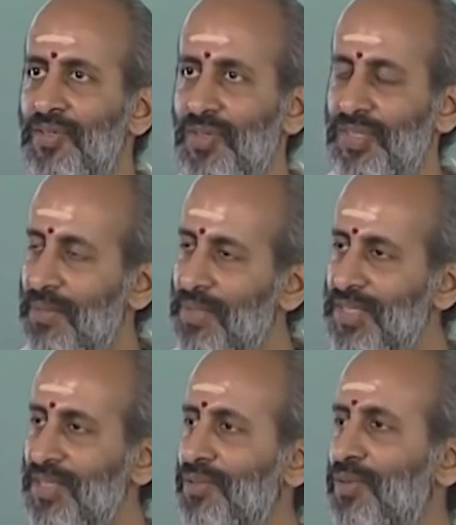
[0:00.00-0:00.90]
So,
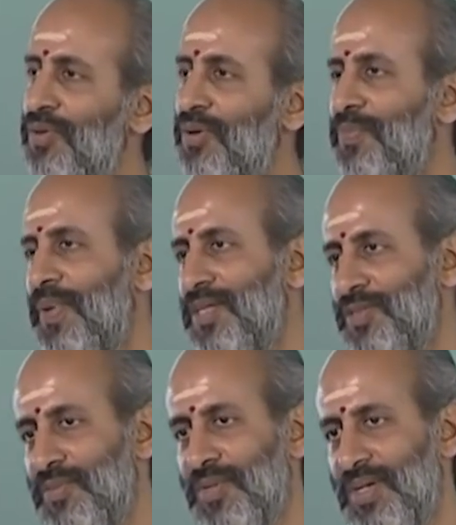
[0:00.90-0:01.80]
Samasyatoho
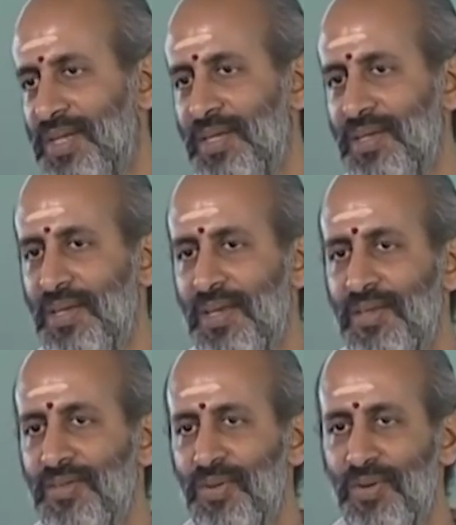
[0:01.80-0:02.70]
Parshvamani.
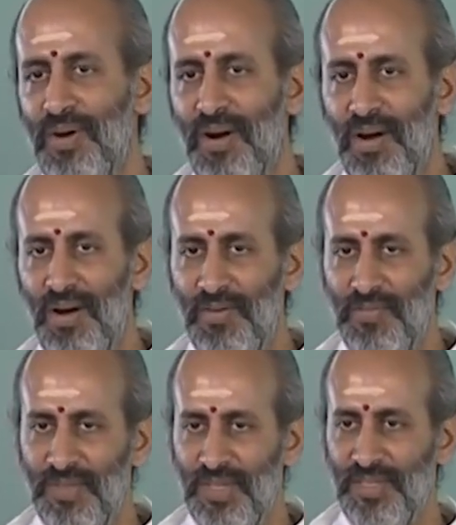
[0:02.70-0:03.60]
So, of
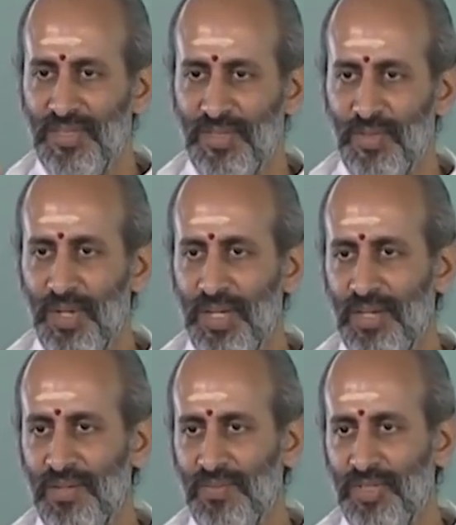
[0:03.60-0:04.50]
the
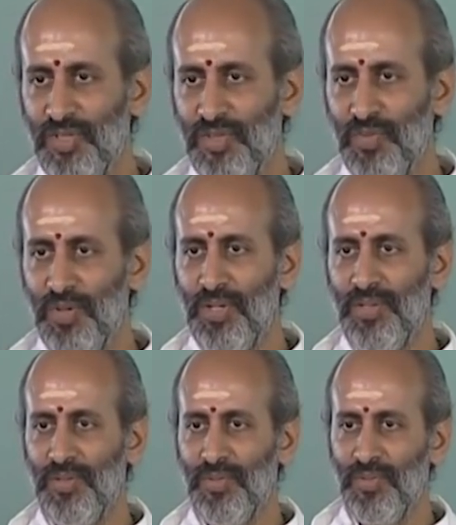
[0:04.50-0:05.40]
square which you
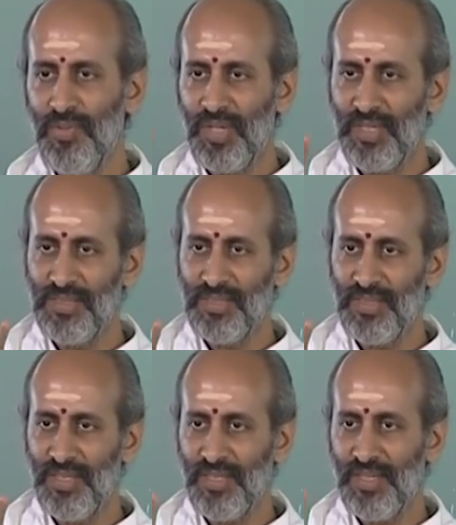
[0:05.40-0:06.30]
want to
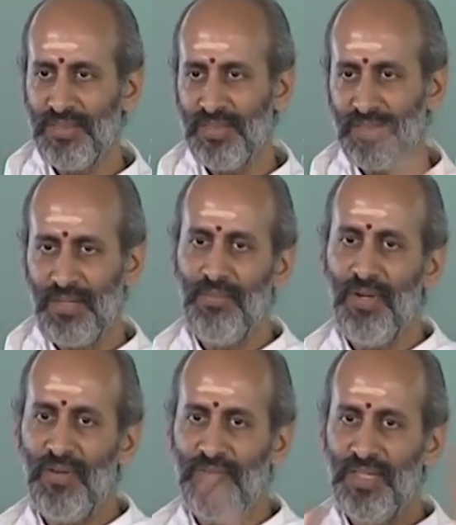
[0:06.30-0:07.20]
construct as the sum
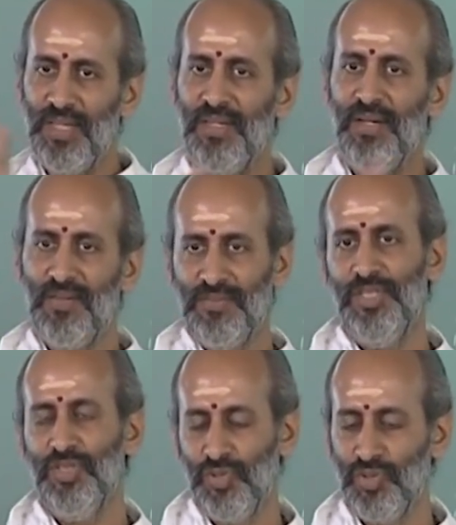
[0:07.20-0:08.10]
of the area of
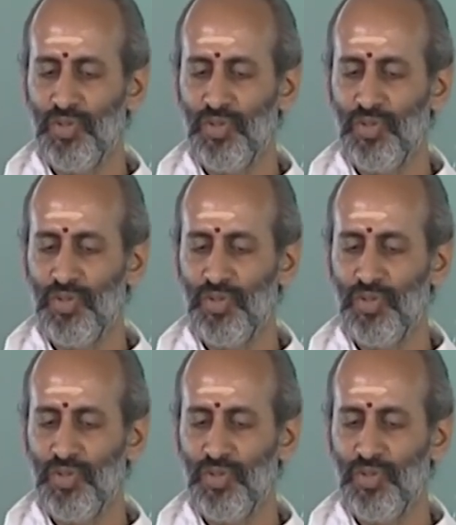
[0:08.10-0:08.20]
these two